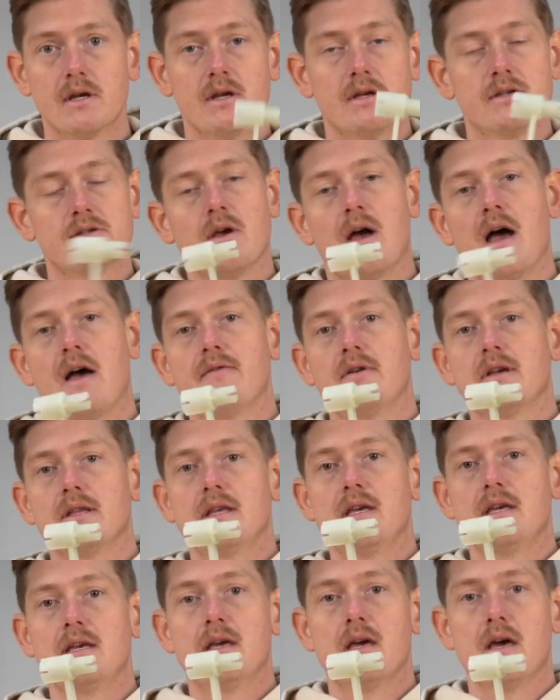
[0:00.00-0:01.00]
so having
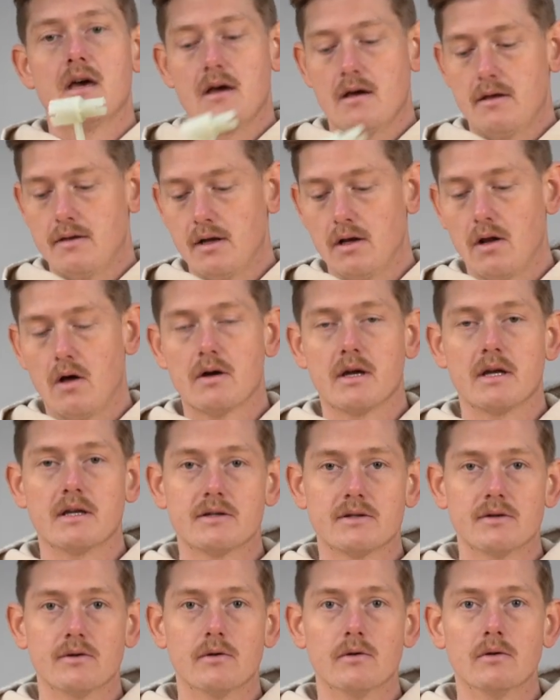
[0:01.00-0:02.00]
the locking
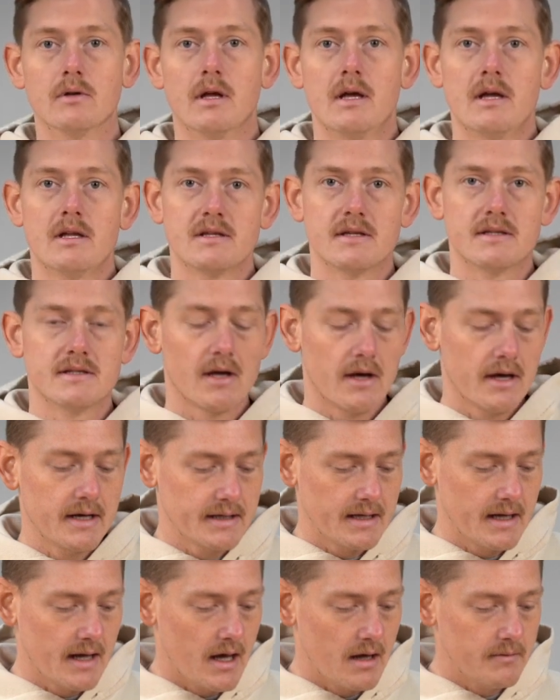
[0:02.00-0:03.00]
tool to tighten
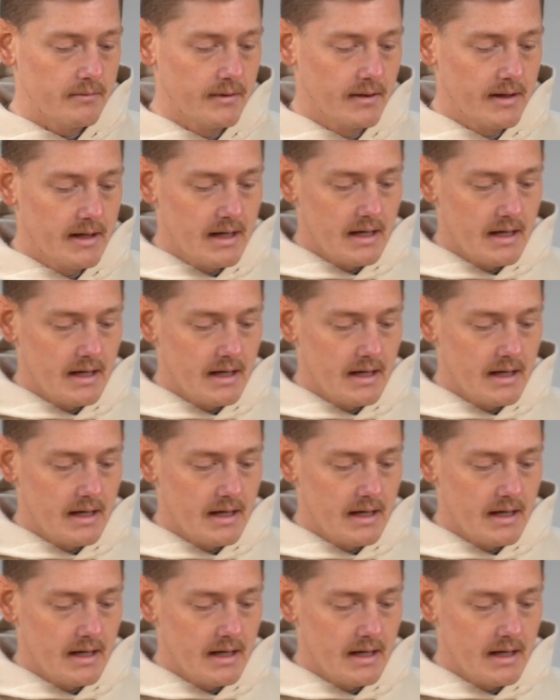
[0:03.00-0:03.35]
it up